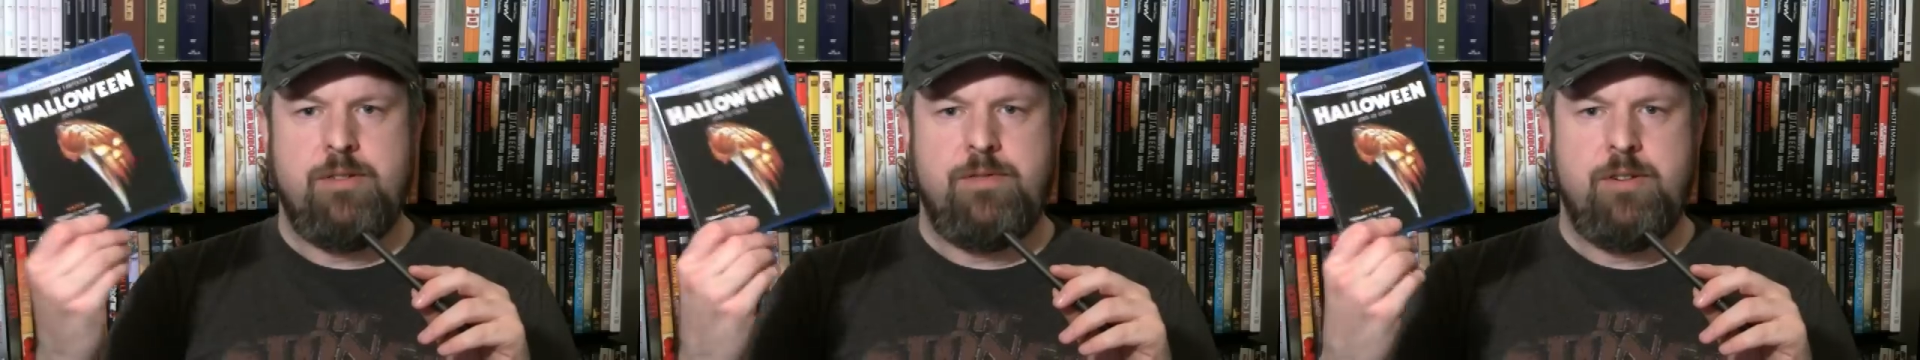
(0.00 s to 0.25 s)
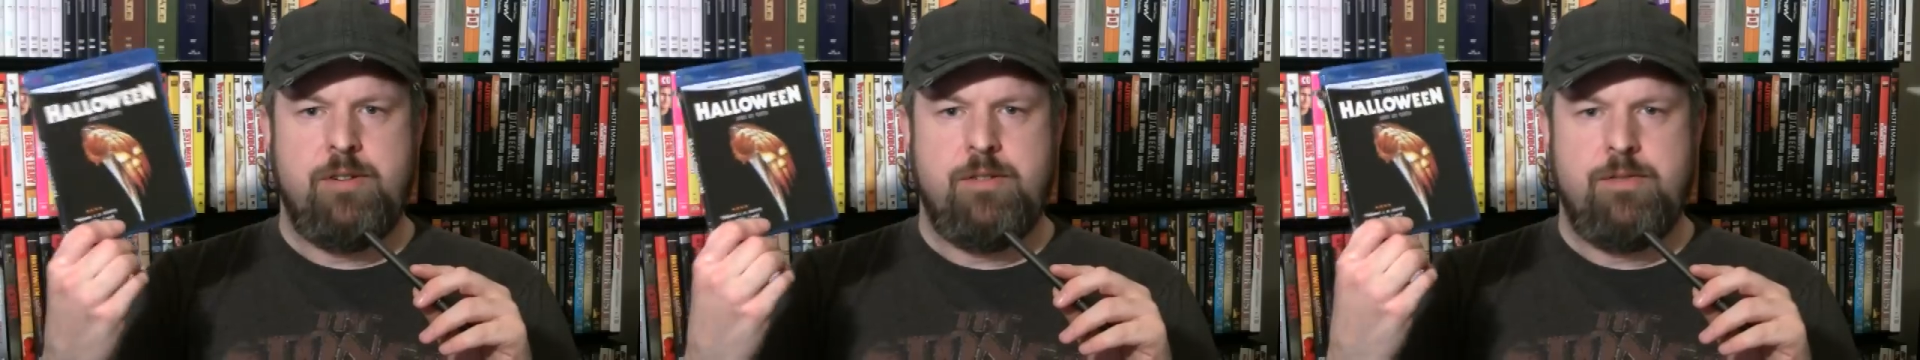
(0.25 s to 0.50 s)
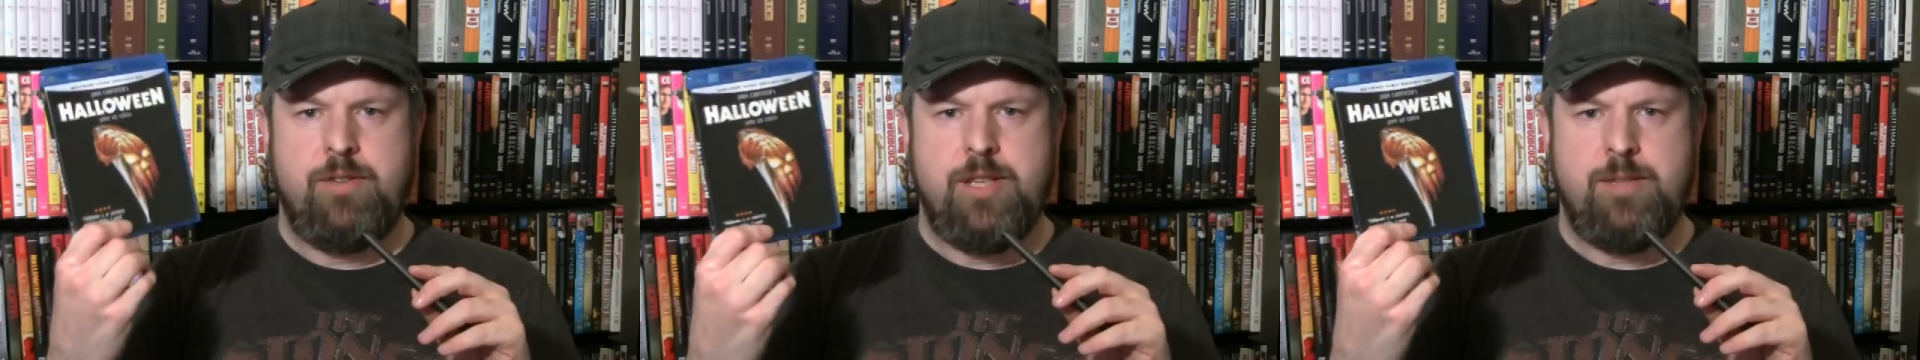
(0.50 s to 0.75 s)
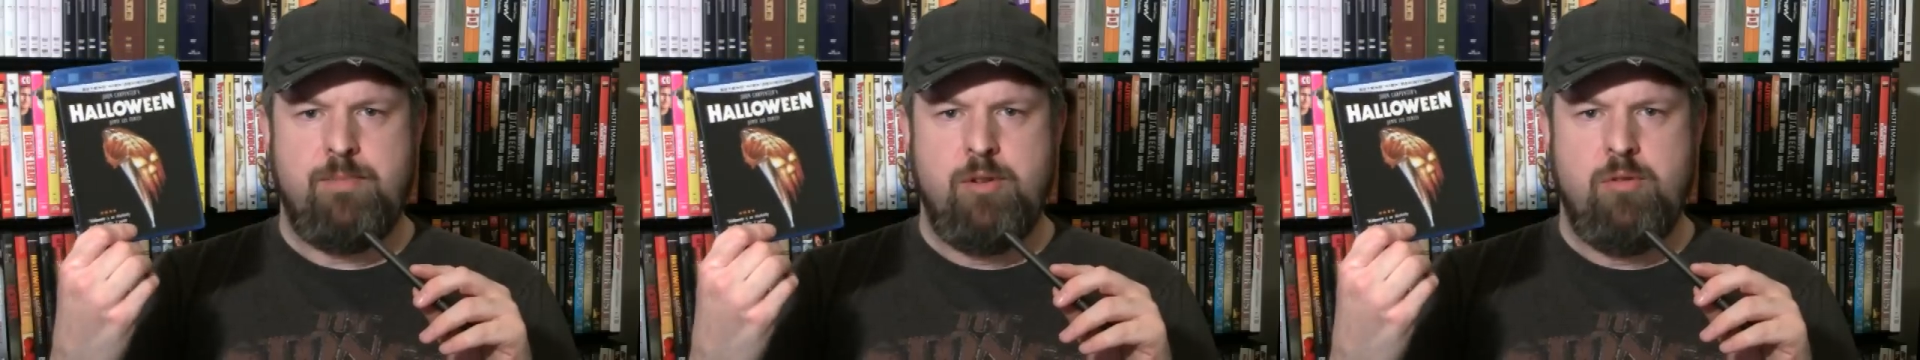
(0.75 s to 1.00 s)
for
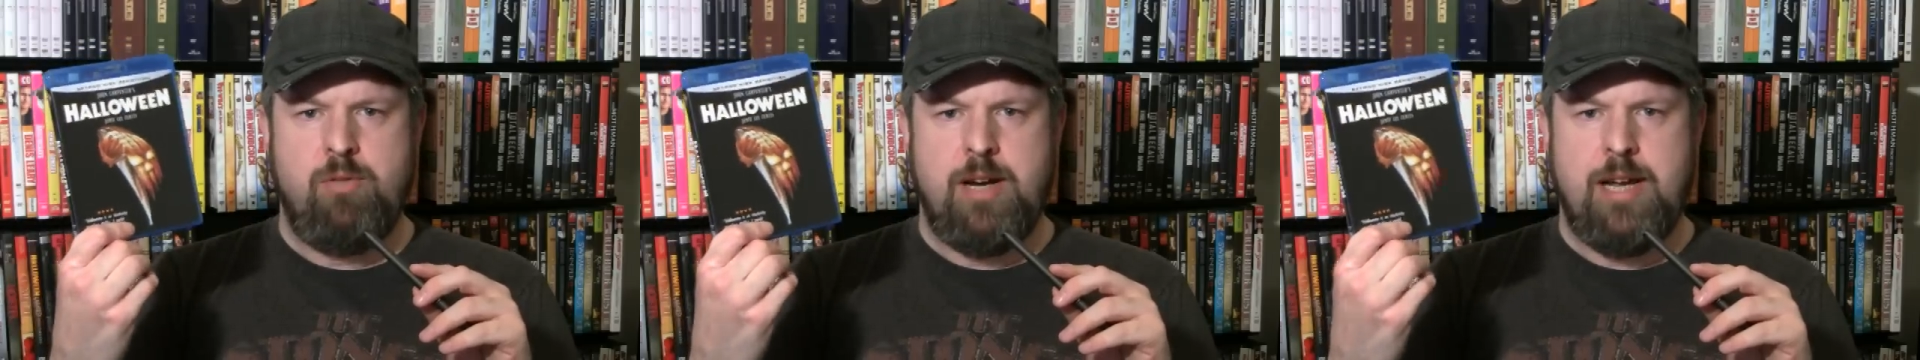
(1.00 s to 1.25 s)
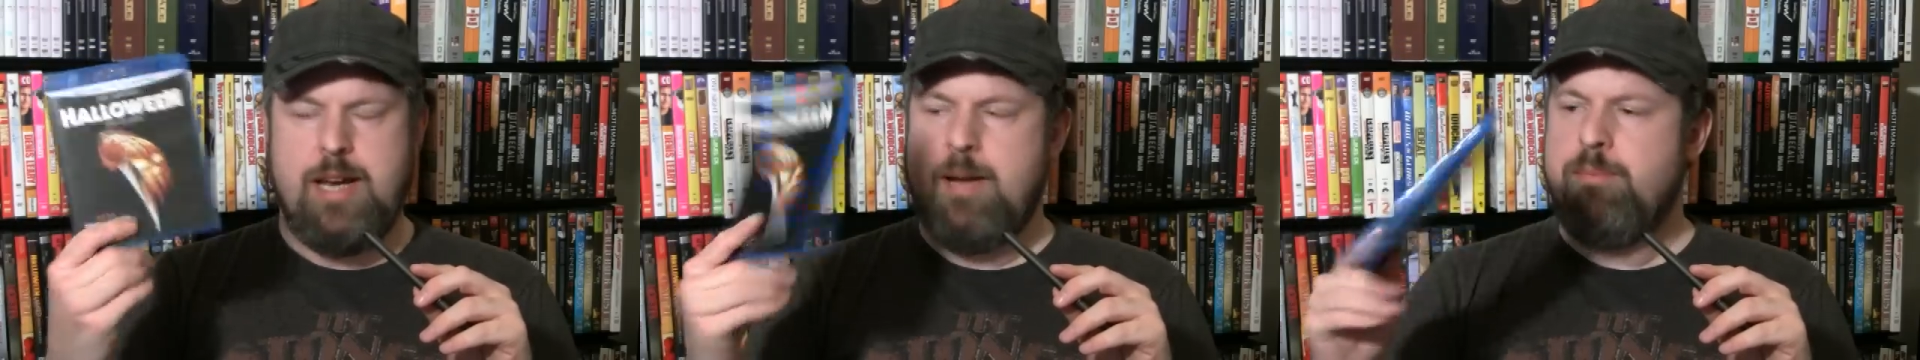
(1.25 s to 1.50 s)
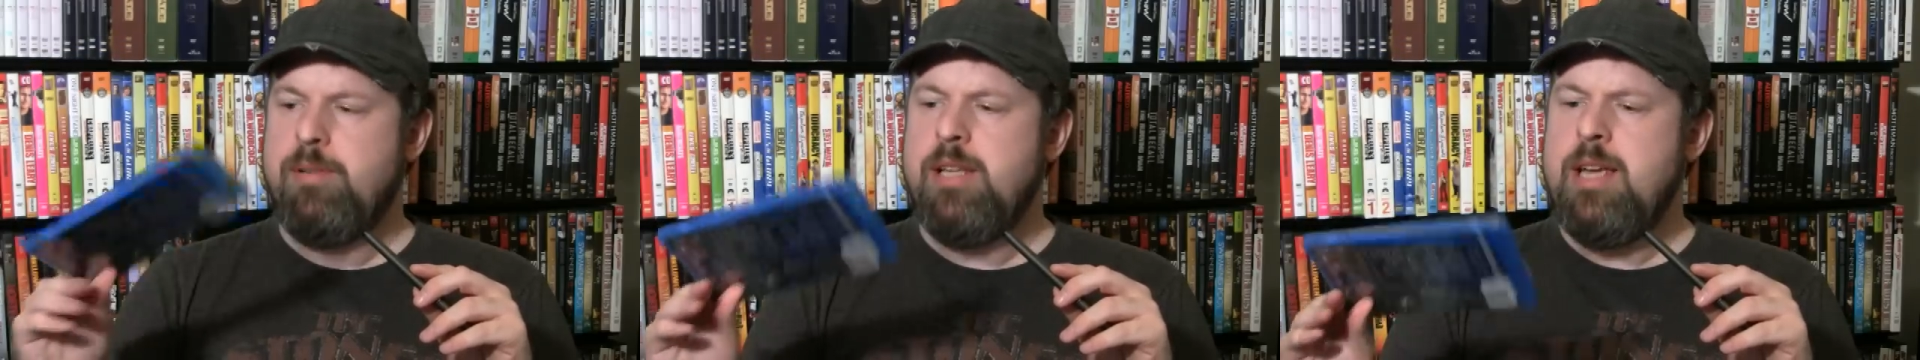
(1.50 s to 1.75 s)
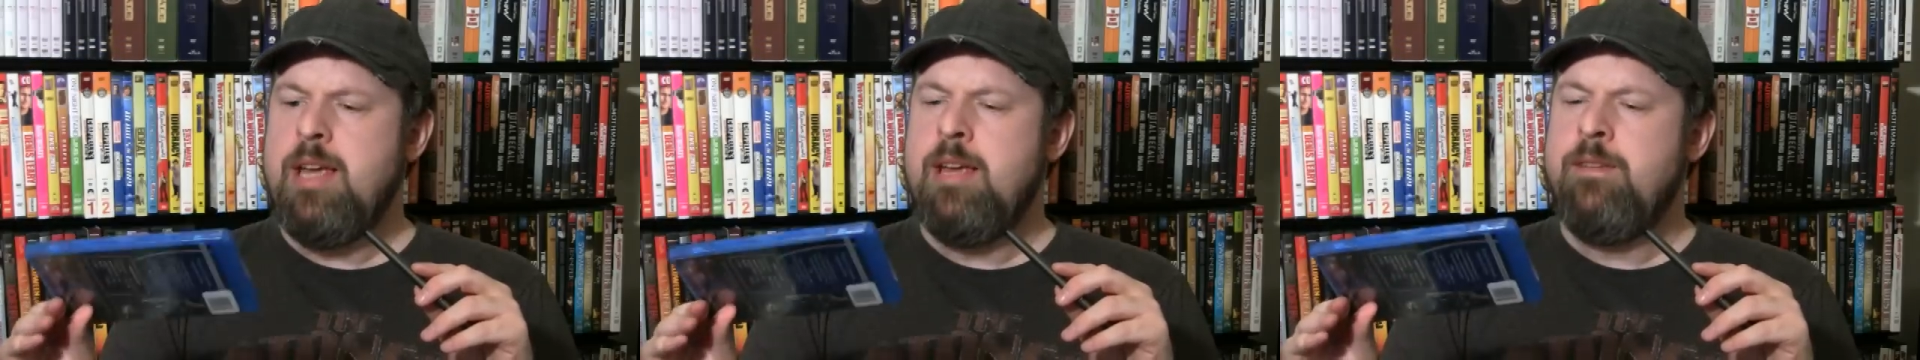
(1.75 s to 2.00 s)
this Blu-ray, and I
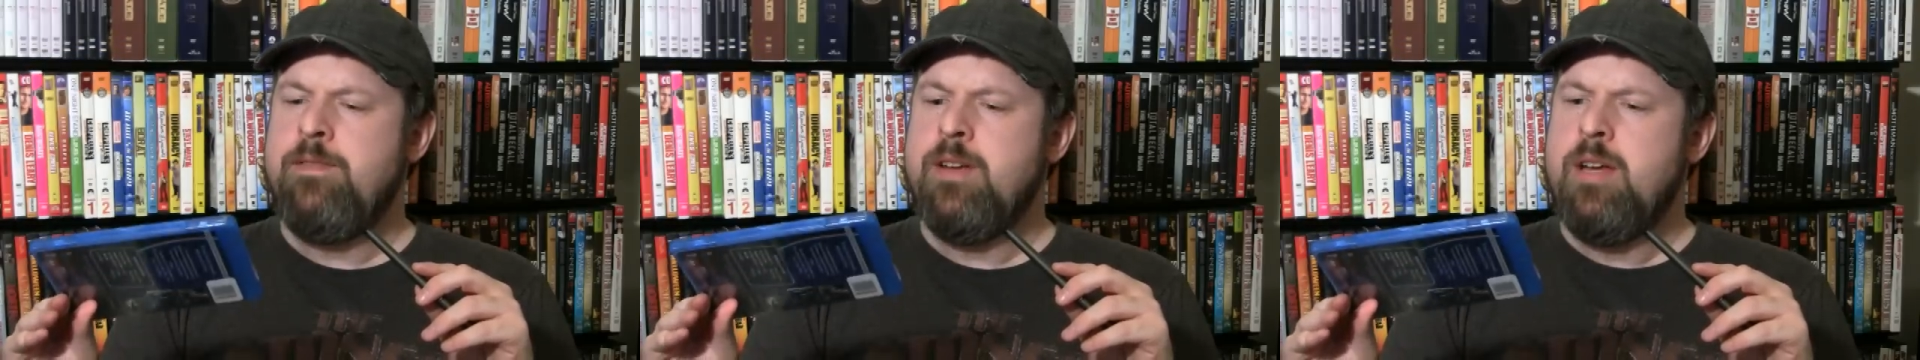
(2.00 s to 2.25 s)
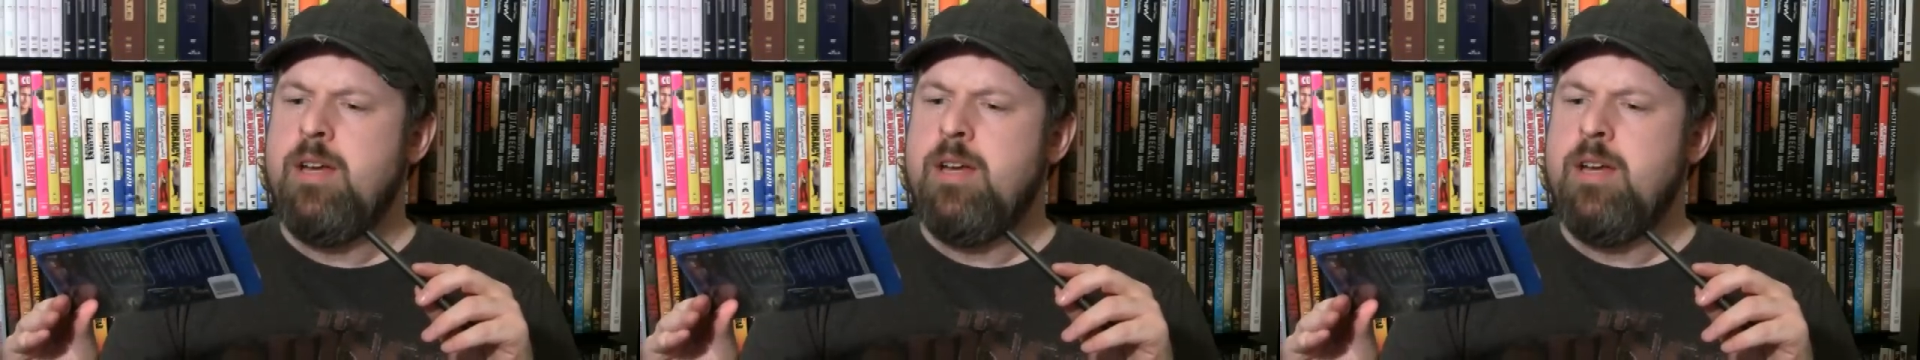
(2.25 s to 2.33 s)
believe